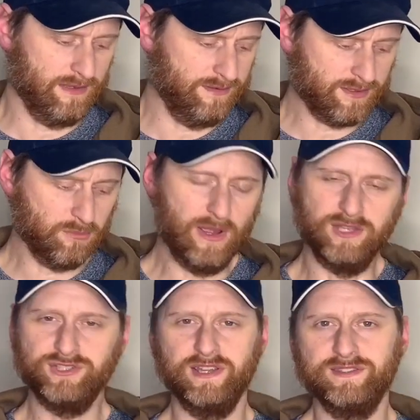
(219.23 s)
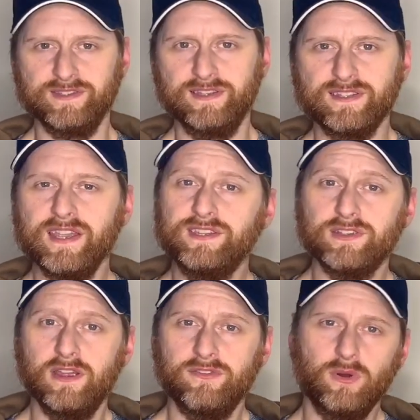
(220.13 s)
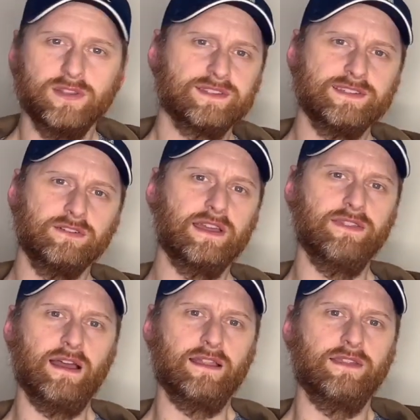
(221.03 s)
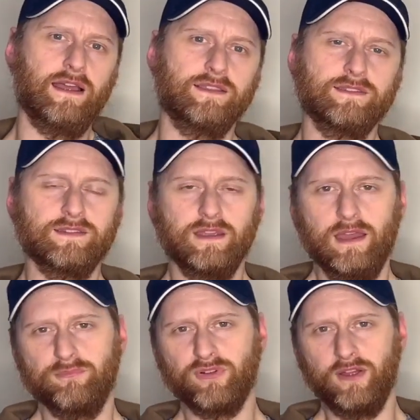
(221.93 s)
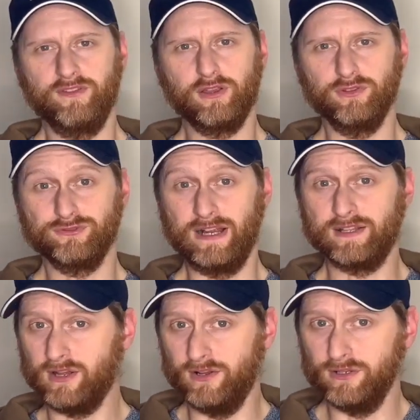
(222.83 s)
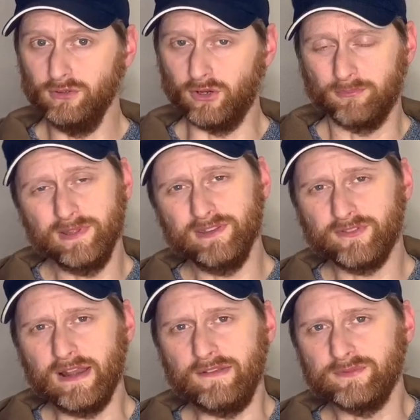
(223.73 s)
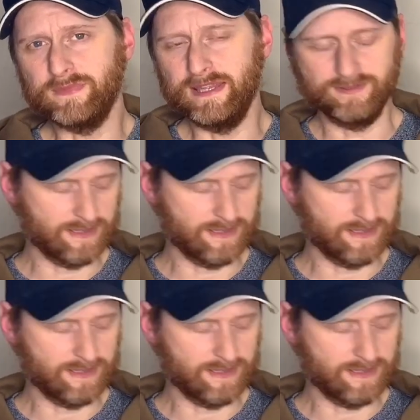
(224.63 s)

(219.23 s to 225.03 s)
You can wear jeans and a t-shirt if you want to still get that private contract kind of look, but you've got to have some kit to